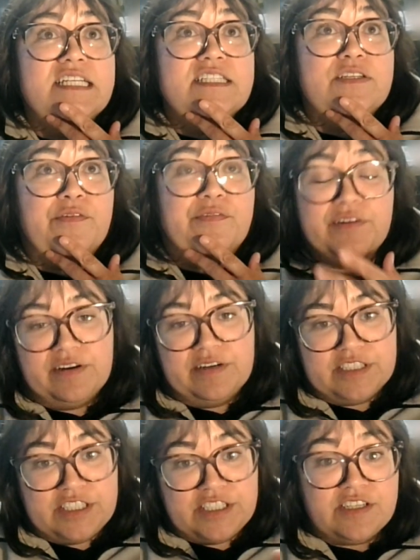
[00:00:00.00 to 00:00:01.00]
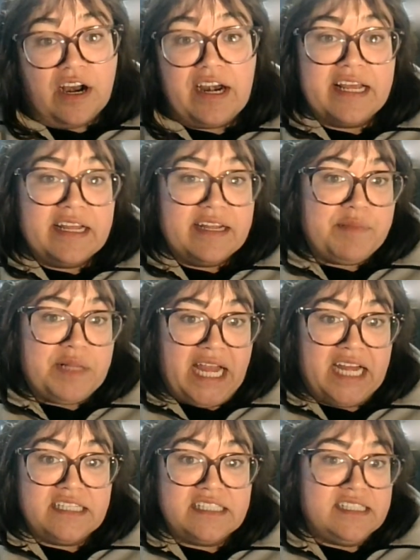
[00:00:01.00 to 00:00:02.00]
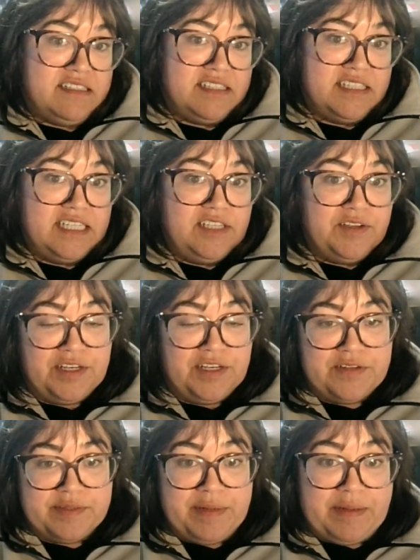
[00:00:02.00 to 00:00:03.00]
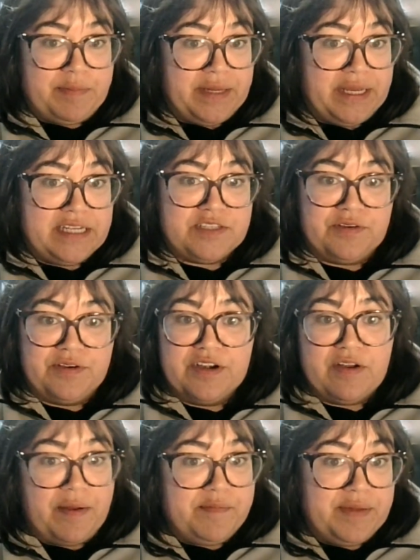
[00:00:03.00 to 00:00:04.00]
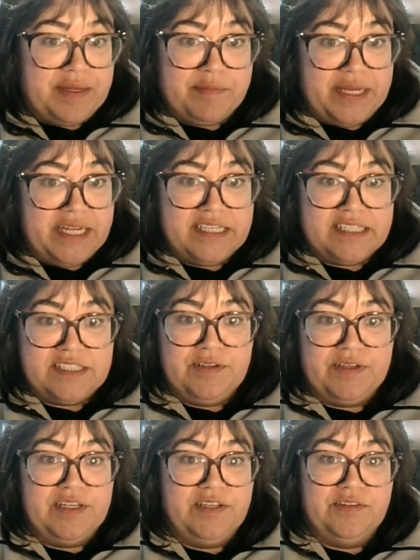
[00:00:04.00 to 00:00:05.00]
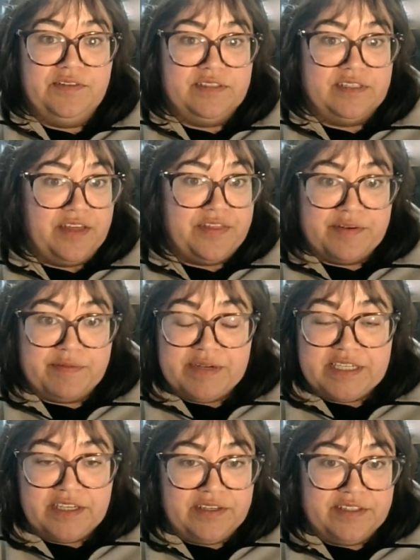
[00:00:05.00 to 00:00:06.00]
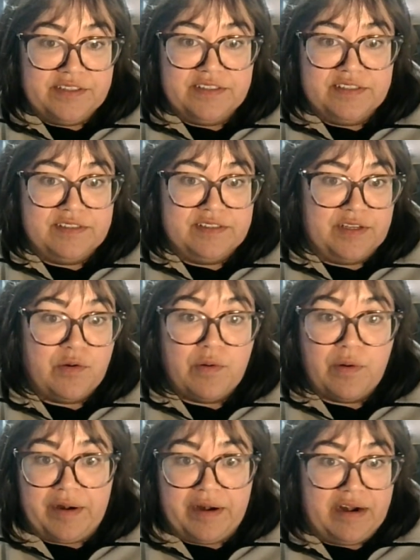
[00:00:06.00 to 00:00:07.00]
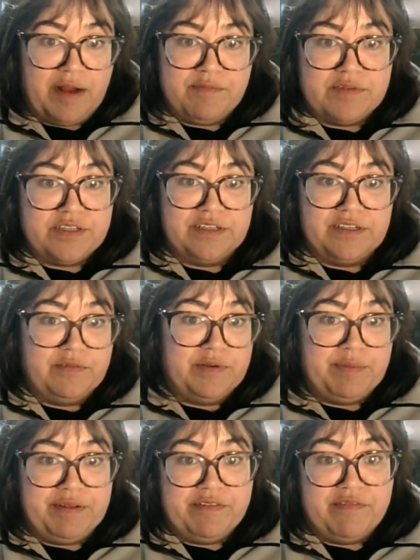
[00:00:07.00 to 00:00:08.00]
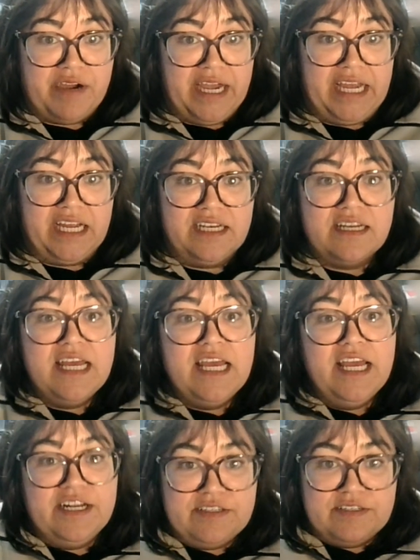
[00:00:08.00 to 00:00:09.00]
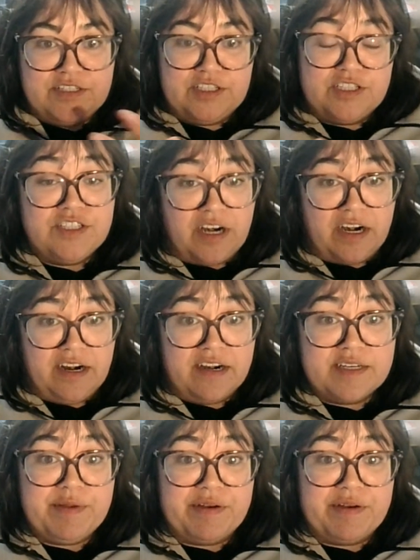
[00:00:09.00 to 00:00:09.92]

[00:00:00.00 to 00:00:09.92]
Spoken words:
So for starting plants, you can use a peat-based or a non-peat-based. You could use other materials. Coir, I'm sure, would be fine to start.